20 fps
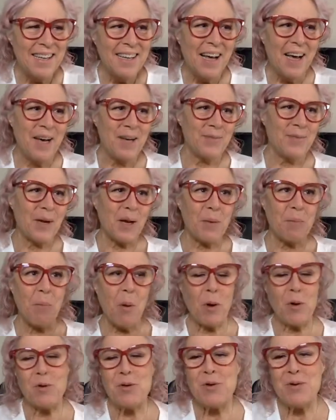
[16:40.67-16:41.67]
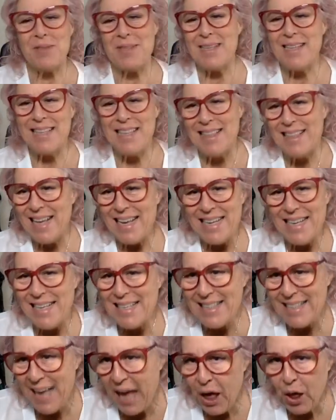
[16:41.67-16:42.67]
I've got a partner that
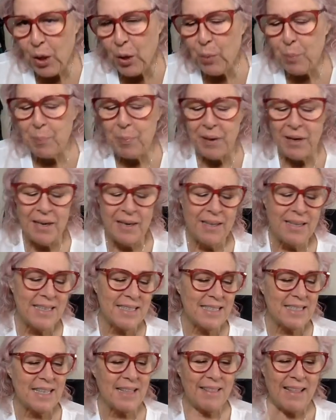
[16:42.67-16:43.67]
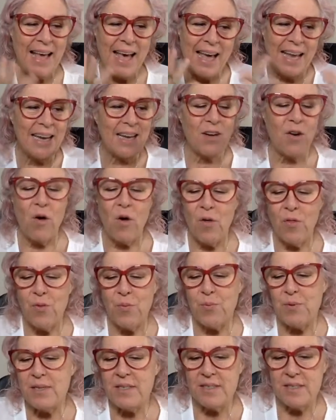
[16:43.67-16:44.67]
needs help and this and that and all the
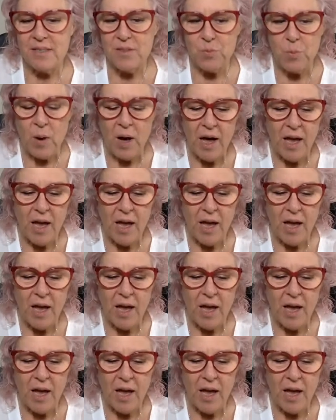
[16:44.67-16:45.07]
reasons